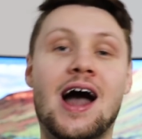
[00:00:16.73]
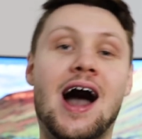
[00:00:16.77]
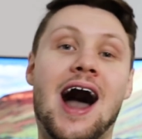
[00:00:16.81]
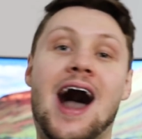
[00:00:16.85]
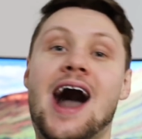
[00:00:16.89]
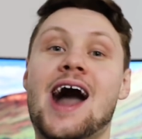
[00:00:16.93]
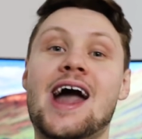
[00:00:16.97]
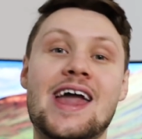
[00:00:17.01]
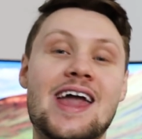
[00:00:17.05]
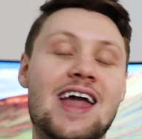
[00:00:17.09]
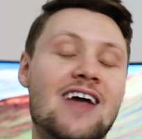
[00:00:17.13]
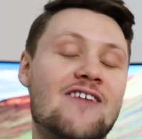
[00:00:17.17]

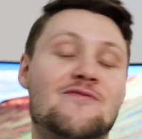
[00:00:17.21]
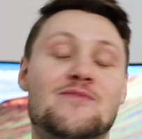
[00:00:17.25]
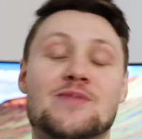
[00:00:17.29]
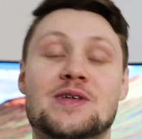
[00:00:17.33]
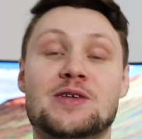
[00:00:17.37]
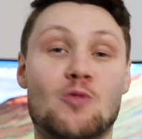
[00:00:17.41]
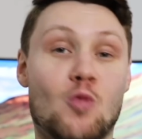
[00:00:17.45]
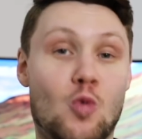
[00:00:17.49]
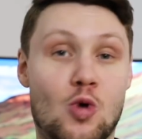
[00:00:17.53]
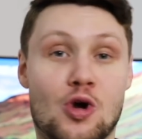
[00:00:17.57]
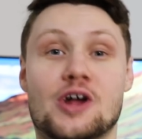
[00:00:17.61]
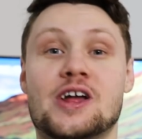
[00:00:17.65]
I have
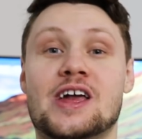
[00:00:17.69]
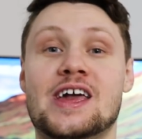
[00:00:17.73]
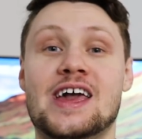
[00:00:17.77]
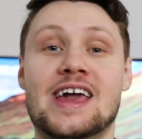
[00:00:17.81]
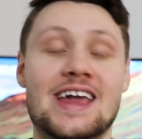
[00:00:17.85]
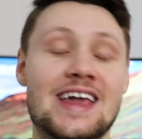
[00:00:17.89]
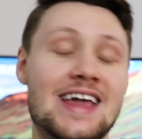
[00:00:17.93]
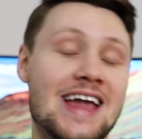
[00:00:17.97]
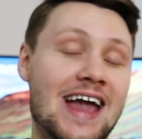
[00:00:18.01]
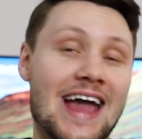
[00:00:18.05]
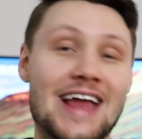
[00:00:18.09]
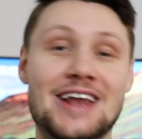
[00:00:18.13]
been
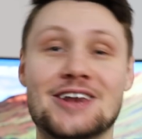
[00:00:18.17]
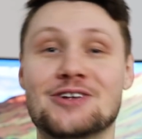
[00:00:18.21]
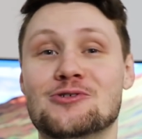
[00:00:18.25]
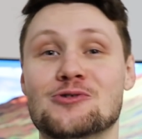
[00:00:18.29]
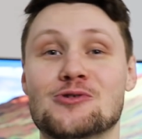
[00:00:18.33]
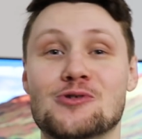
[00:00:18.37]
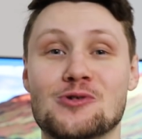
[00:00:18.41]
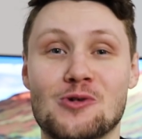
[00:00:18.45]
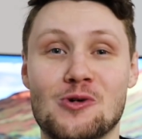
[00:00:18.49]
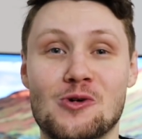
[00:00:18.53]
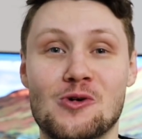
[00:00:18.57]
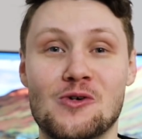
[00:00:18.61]
working at
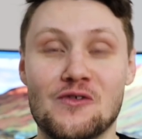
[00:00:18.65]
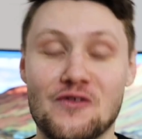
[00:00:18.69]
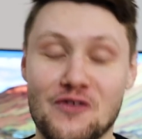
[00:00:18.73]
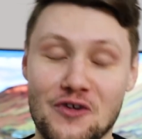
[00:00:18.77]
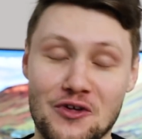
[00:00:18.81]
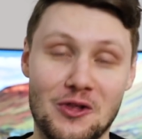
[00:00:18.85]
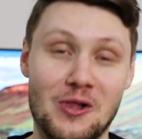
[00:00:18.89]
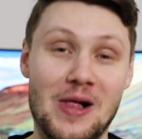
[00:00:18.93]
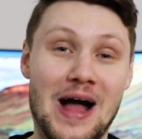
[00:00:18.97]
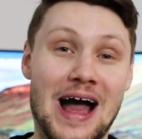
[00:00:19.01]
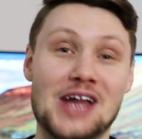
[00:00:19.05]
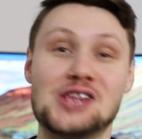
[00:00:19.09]
Google
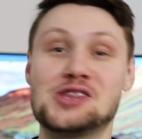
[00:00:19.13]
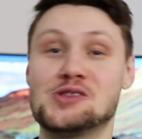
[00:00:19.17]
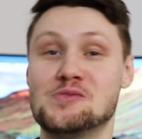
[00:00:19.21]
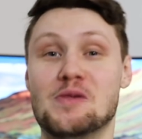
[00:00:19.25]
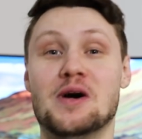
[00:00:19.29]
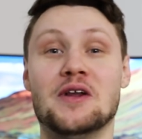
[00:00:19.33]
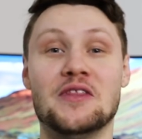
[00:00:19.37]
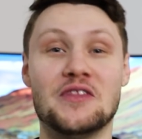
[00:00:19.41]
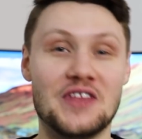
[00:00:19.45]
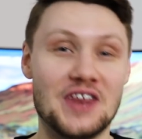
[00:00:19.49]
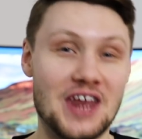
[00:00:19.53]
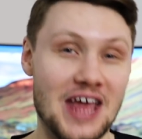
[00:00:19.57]
for the last
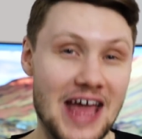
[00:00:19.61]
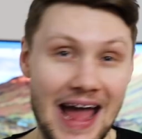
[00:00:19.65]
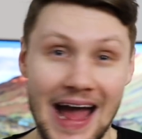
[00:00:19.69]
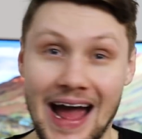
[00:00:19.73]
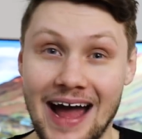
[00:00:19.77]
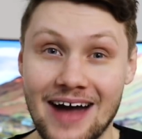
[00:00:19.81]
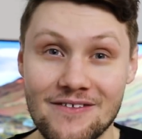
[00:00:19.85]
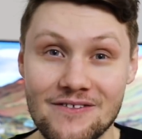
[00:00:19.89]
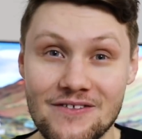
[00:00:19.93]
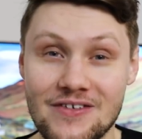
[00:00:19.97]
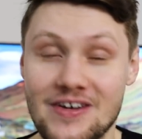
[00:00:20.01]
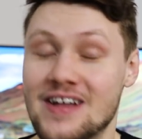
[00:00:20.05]
month and a
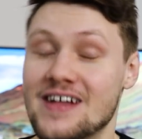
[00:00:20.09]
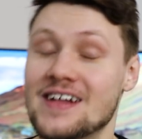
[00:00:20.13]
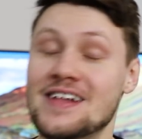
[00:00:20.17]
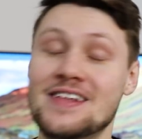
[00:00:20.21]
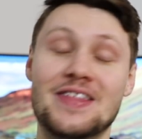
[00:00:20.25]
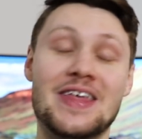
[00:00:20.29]
half.